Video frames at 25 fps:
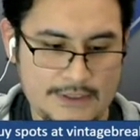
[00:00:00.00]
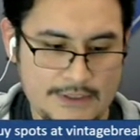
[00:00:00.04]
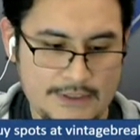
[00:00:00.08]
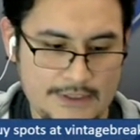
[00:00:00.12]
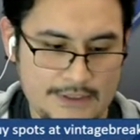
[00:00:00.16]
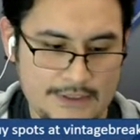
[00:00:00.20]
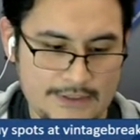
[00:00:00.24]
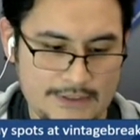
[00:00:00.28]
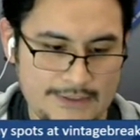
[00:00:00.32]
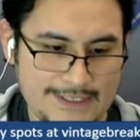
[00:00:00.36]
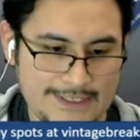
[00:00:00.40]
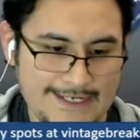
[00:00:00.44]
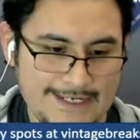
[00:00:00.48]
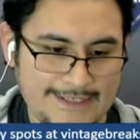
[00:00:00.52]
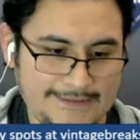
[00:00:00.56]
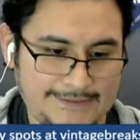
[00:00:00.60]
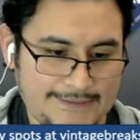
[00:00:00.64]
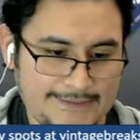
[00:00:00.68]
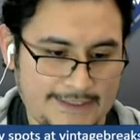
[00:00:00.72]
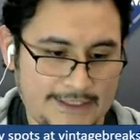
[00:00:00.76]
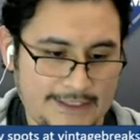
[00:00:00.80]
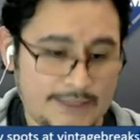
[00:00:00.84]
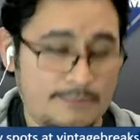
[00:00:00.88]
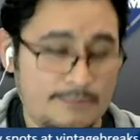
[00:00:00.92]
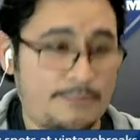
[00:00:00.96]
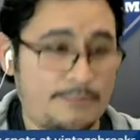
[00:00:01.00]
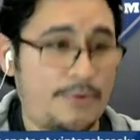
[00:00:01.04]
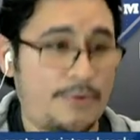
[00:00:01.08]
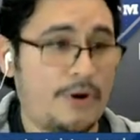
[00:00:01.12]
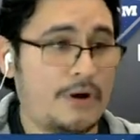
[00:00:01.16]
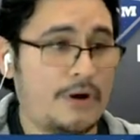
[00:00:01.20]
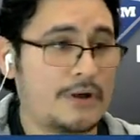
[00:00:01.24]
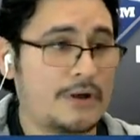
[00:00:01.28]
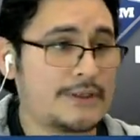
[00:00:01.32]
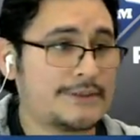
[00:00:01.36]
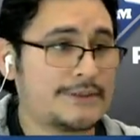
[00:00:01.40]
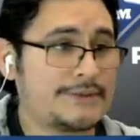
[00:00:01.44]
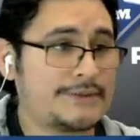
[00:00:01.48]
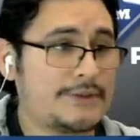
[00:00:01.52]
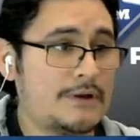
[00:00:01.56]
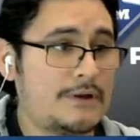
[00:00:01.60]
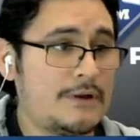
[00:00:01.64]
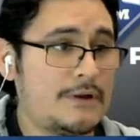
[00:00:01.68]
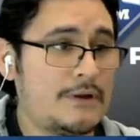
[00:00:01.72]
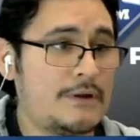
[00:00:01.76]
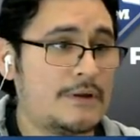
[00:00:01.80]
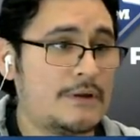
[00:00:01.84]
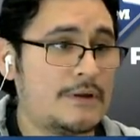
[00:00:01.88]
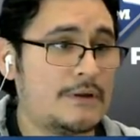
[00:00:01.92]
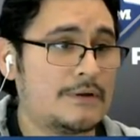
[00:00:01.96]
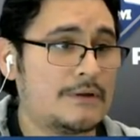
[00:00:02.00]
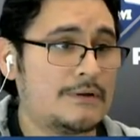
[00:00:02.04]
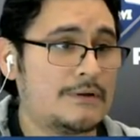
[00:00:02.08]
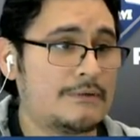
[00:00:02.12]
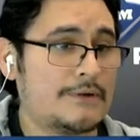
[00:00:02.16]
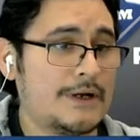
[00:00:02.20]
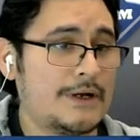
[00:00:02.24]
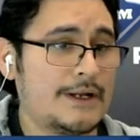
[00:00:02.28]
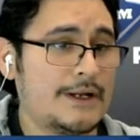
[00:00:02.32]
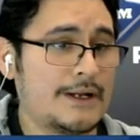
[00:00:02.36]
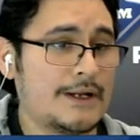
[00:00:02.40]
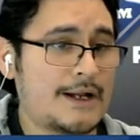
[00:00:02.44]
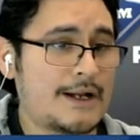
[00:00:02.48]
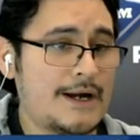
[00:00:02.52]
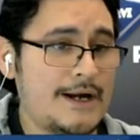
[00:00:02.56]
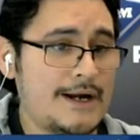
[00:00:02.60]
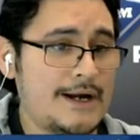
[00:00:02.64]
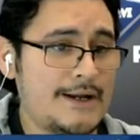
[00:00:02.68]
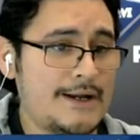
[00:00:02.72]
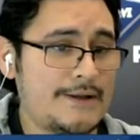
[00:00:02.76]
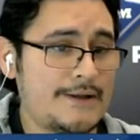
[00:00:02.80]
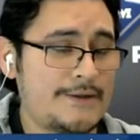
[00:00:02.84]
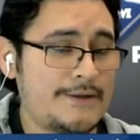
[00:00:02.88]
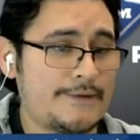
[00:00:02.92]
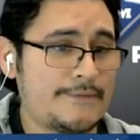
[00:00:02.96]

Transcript: 19, Paul Gasol, Ryan Kyle.